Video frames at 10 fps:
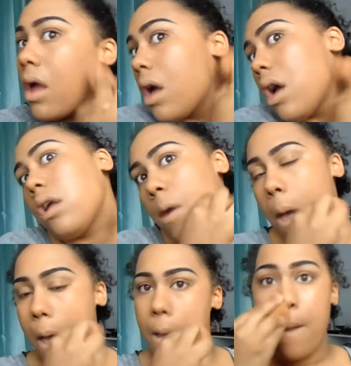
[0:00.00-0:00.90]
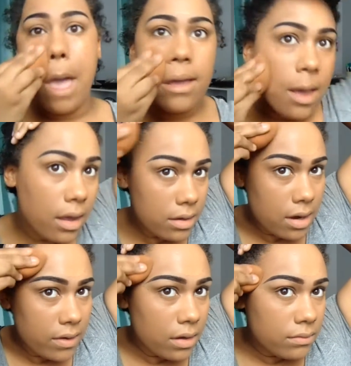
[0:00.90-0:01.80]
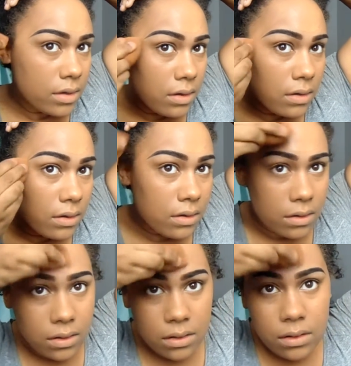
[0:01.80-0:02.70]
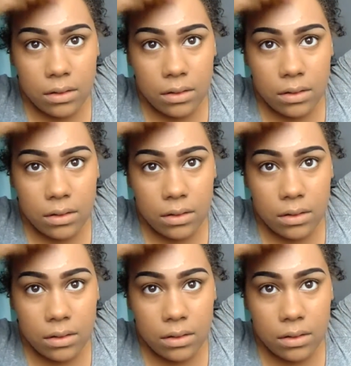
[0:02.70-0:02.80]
bit easier on my brows so I do not mess them up. And yes, my